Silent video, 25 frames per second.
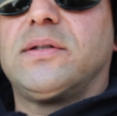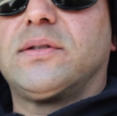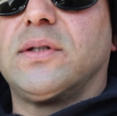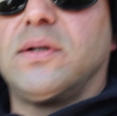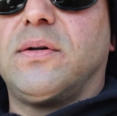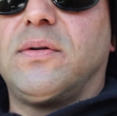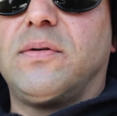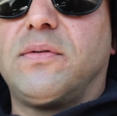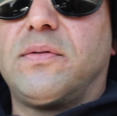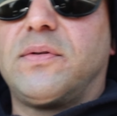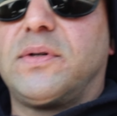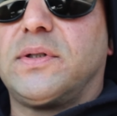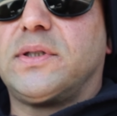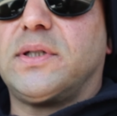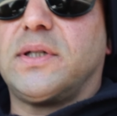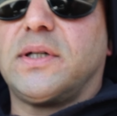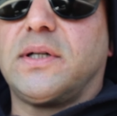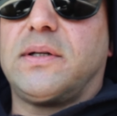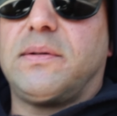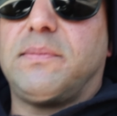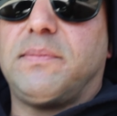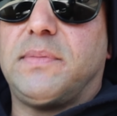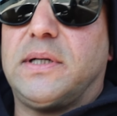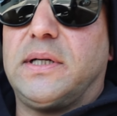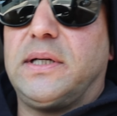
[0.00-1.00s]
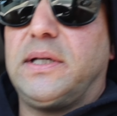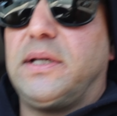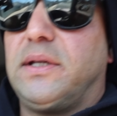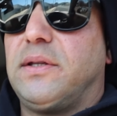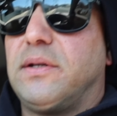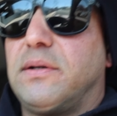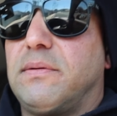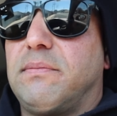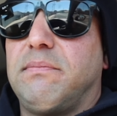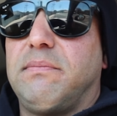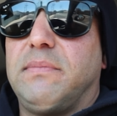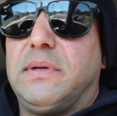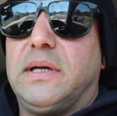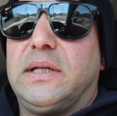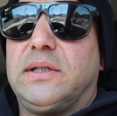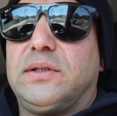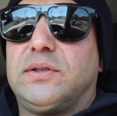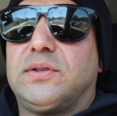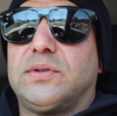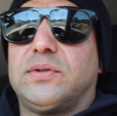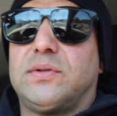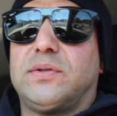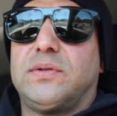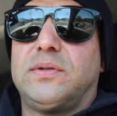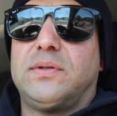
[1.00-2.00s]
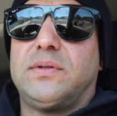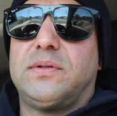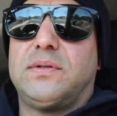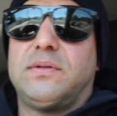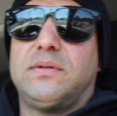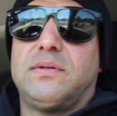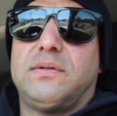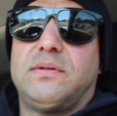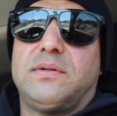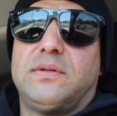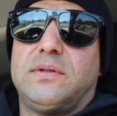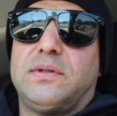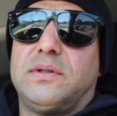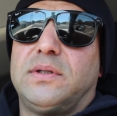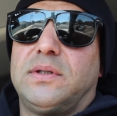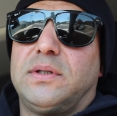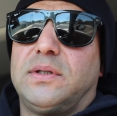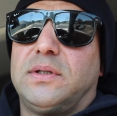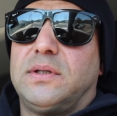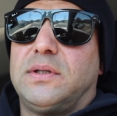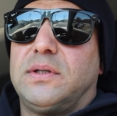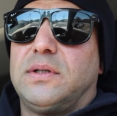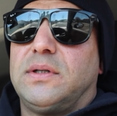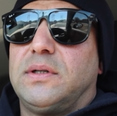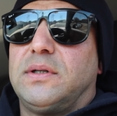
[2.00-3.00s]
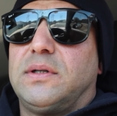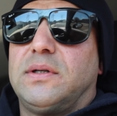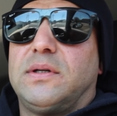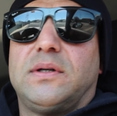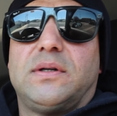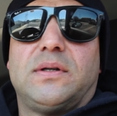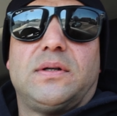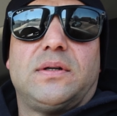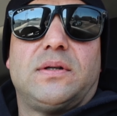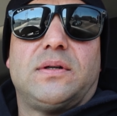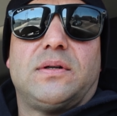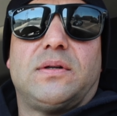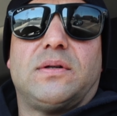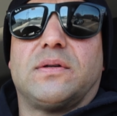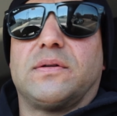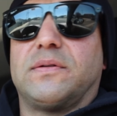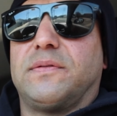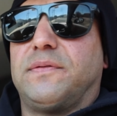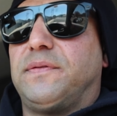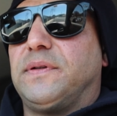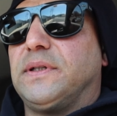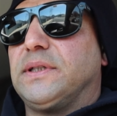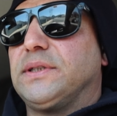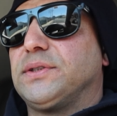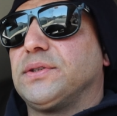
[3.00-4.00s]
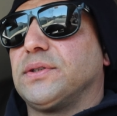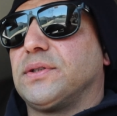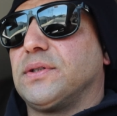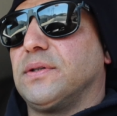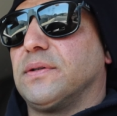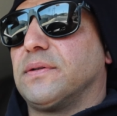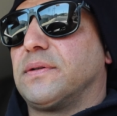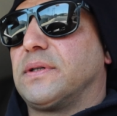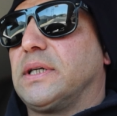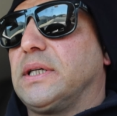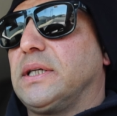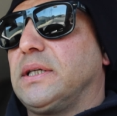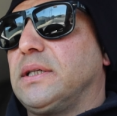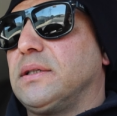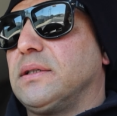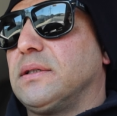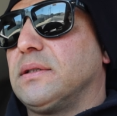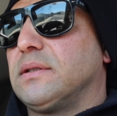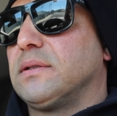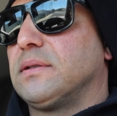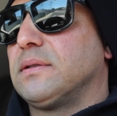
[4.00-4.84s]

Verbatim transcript: so we're talking about either mental or physical, right?